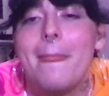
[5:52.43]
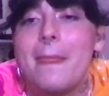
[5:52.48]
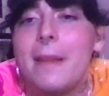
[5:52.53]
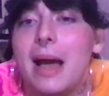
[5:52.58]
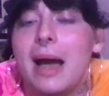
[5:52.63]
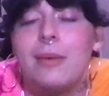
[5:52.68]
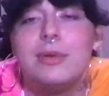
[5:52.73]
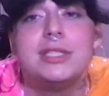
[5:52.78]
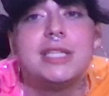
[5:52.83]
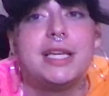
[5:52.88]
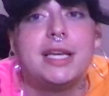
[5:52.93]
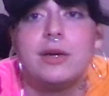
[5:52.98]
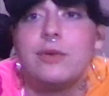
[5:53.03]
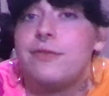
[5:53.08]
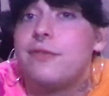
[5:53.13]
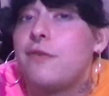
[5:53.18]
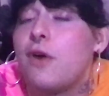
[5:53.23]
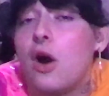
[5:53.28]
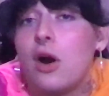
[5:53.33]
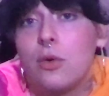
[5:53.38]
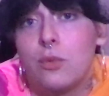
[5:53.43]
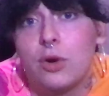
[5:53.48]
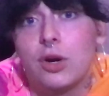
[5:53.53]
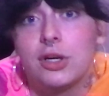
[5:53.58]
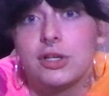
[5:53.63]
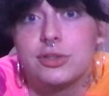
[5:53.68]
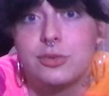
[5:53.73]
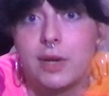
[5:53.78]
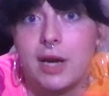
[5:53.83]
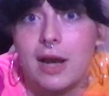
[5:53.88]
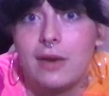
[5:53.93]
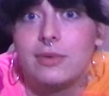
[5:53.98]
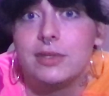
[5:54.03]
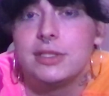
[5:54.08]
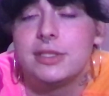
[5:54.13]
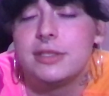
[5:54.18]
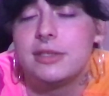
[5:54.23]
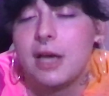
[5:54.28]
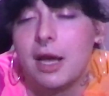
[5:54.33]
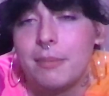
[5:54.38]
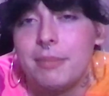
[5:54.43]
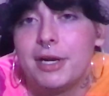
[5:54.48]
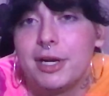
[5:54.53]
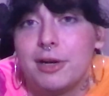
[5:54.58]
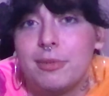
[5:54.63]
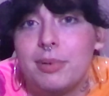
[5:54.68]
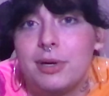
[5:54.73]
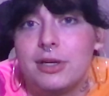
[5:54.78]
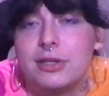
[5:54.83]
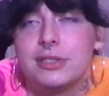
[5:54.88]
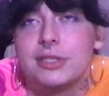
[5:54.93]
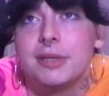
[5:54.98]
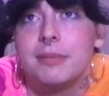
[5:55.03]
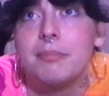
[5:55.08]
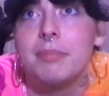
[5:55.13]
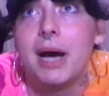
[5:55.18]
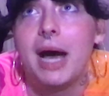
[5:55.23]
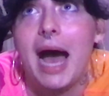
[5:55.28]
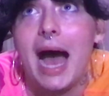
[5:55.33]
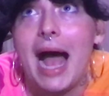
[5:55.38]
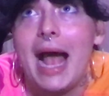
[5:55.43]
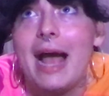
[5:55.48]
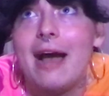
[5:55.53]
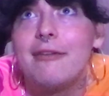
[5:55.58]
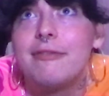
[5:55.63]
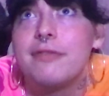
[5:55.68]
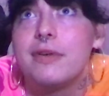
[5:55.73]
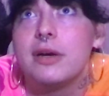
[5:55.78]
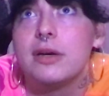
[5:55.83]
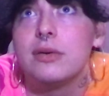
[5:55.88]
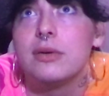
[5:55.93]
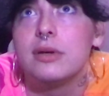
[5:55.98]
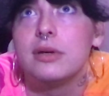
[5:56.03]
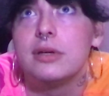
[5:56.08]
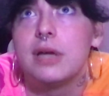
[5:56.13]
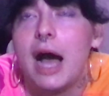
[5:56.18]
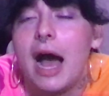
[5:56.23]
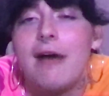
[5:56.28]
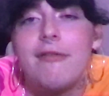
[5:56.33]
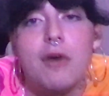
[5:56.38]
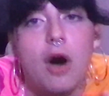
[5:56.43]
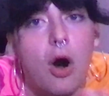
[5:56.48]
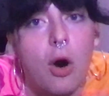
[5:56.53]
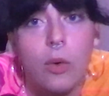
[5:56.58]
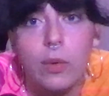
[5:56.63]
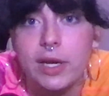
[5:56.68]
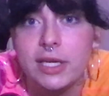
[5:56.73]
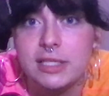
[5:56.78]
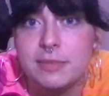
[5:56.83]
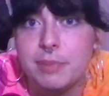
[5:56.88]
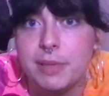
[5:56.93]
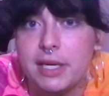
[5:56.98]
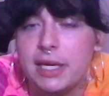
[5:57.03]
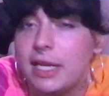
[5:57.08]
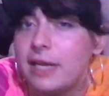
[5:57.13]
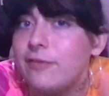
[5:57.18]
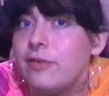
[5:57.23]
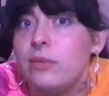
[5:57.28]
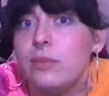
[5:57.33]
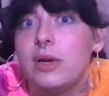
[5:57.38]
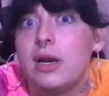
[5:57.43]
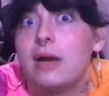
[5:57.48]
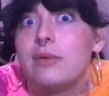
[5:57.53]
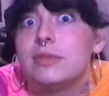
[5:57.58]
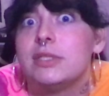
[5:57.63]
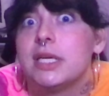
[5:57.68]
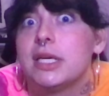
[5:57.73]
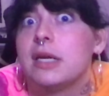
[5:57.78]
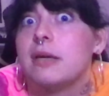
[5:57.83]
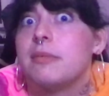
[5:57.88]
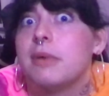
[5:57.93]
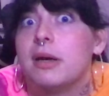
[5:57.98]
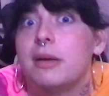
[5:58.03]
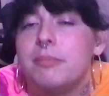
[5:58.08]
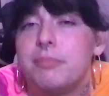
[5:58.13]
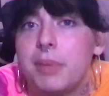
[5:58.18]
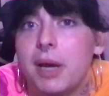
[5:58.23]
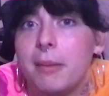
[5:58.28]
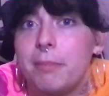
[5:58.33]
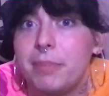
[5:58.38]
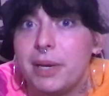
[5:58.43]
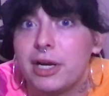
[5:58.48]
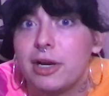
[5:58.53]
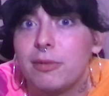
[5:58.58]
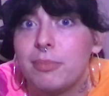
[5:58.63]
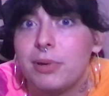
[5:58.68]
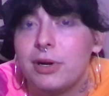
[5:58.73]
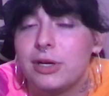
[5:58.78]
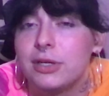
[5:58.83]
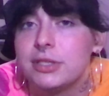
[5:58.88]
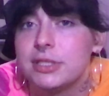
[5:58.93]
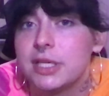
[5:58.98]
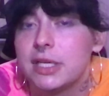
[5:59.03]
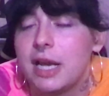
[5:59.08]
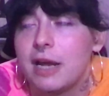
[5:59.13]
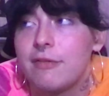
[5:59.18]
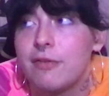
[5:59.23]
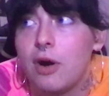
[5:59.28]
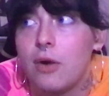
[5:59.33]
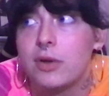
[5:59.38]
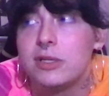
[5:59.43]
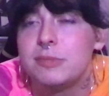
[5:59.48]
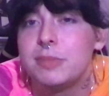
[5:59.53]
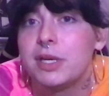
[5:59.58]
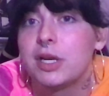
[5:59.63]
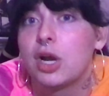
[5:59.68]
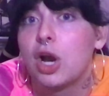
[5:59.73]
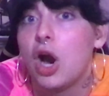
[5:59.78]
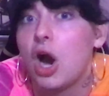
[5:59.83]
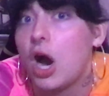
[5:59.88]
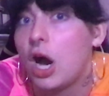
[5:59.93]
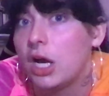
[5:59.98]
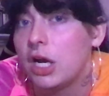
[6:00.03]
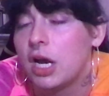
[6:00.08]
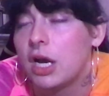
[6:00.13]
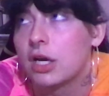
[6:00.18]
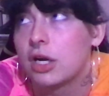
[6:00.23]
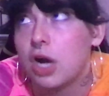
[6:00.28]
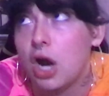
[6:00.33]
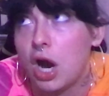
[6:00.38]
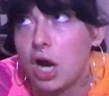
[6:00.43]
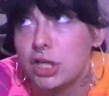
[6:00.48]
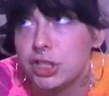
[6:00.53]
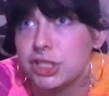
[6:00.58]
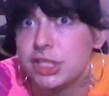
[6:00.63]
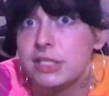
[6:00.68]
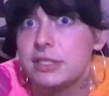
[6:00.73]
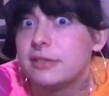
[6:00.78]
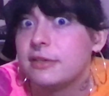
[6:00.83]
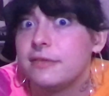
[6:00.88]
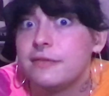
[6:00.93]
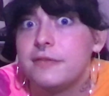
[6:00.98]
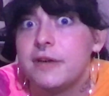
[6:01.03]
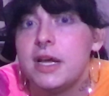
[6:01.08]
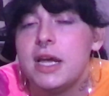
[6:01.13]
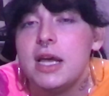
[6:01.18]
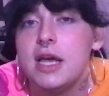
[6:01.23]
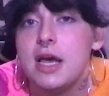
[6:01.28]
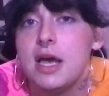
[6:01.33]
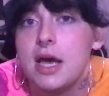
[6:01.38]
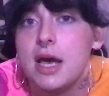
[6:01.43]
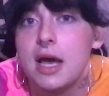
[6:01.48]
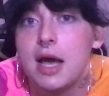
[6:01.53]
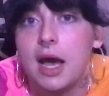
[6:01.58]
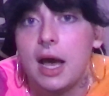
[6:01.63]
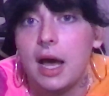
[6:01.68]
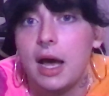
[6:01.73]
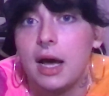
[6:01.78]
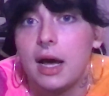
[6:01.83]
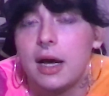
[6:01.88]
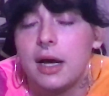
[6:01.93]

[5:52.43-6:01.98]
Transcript: I was eating far worse when I was a bigger person. But I have I've always been, even when I was like a, a, a bigger person, I've always been cautious of uh,